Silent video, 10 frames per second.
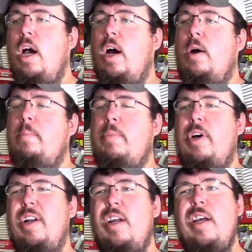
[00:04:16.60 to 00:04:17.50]

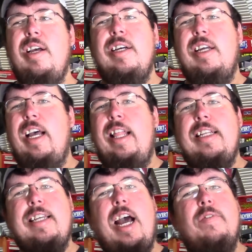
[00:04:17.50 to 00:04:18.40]
But
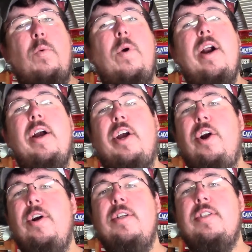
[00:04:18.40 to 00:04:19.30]
that's kind of a rare
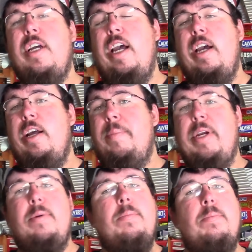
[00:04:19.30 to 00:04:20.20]
occurrence, and I
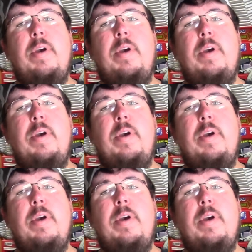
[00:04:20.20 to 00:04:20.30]
mean,